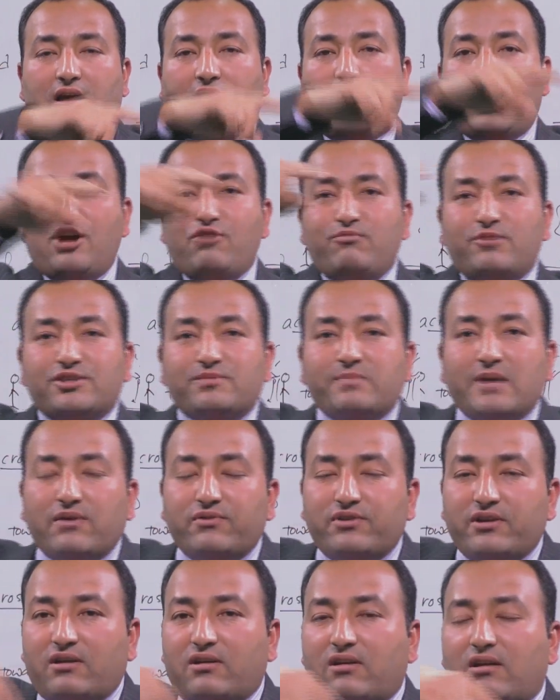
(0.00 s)
How much
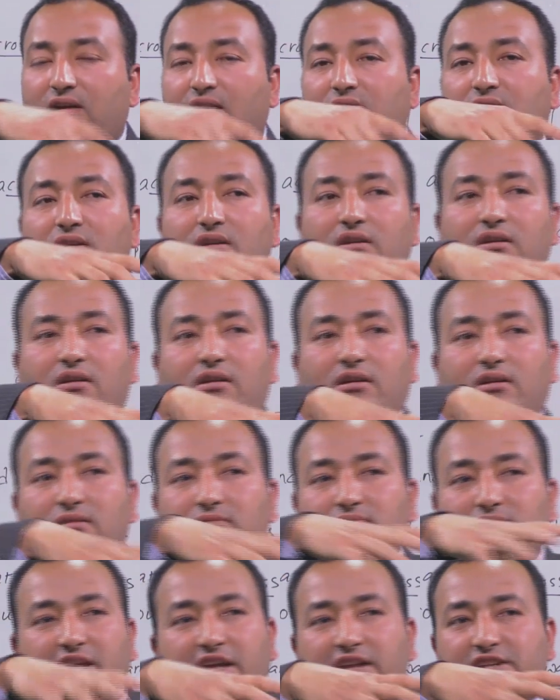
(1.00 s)
boundary? Or
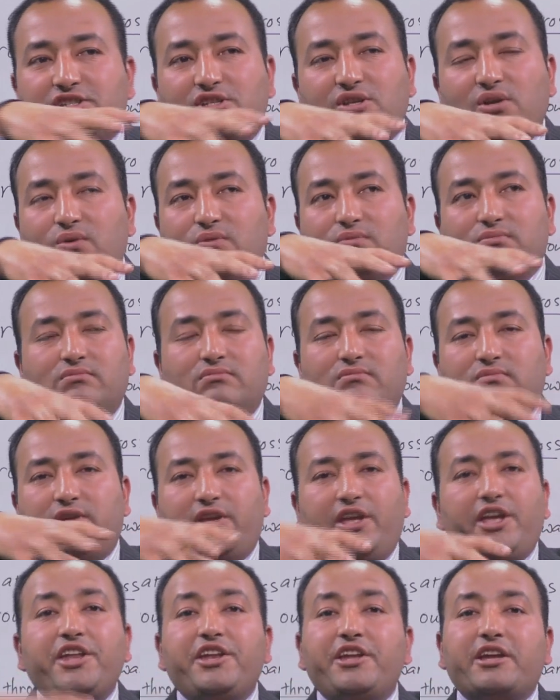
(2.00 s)
there is no
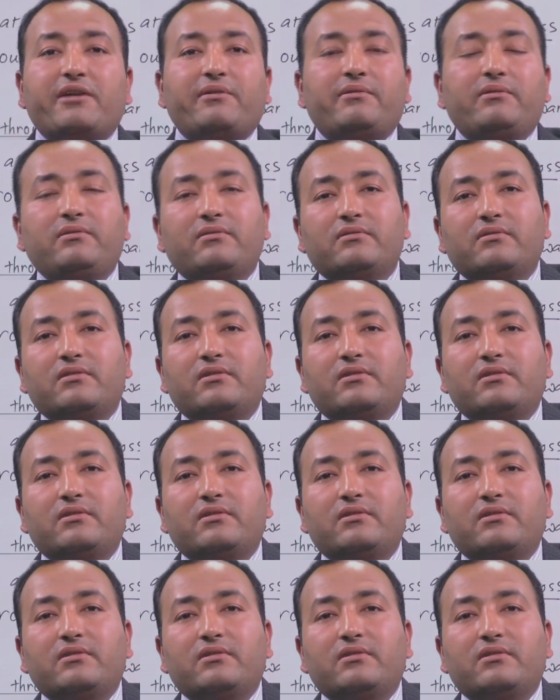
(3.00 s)
area.